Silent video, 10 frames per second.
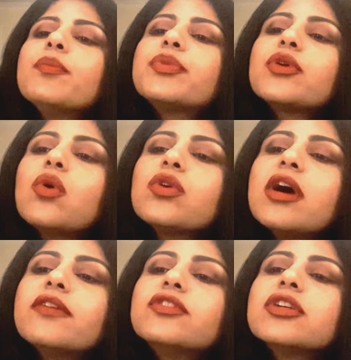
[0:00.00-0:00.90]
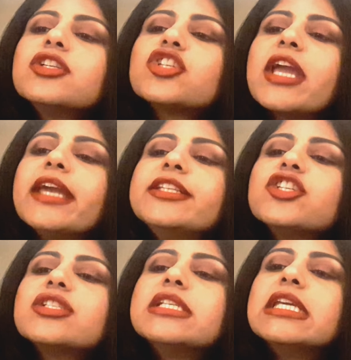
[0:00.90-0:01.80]
Pro Coverage
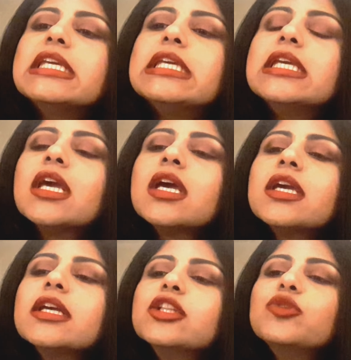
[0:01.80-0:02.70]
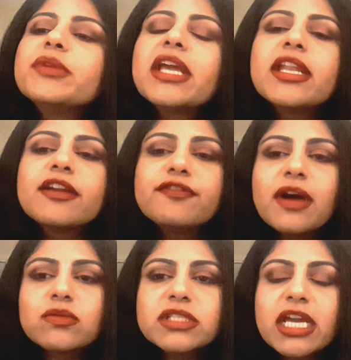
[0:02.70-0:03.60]
HD Illuminating
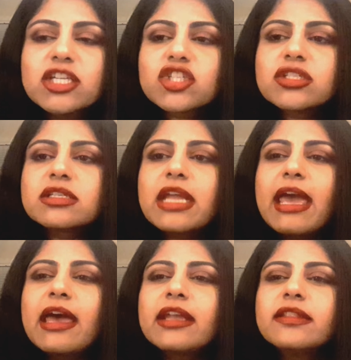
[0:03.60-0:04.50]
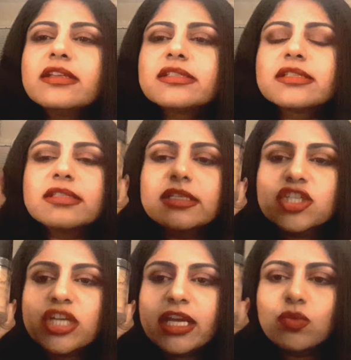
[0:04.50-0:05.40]
Foundation, and this is in the
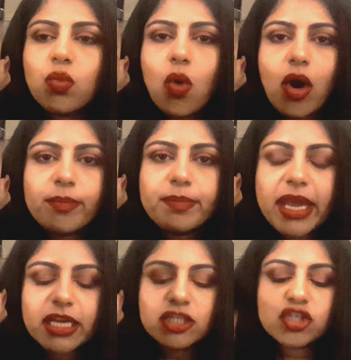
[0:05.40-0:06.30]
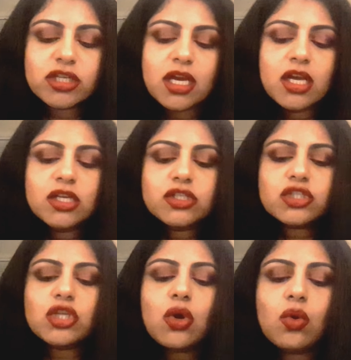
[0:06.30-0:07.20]
shade Warm Beige.
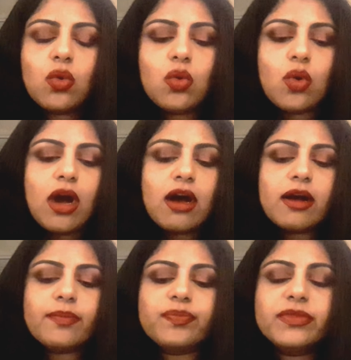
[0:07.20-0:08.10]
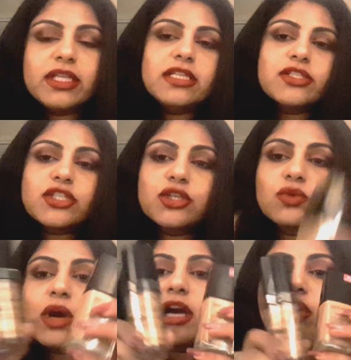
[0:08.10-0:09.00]
So these
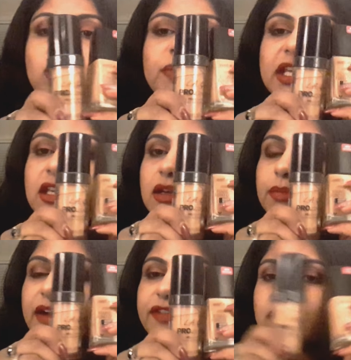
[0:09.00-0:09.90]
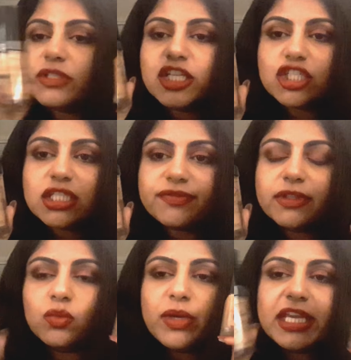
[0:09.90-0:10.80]
two are going to be my foundations for
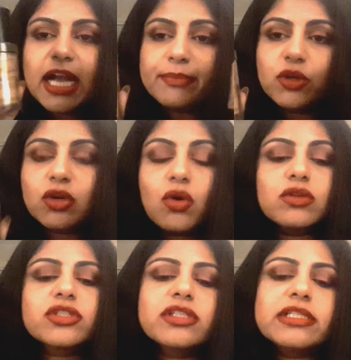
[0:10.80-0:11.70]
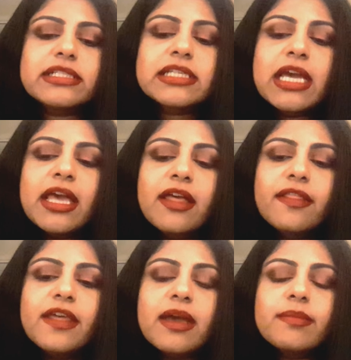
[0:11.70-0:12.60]
the week. I'm going to alternate
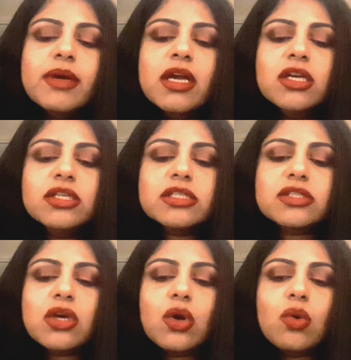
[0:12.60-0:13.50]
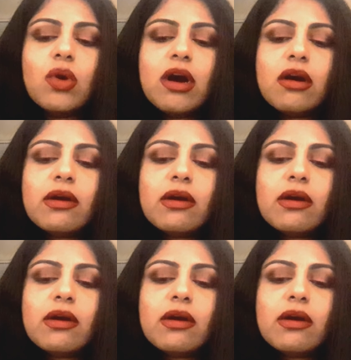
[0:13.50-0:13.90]
them. So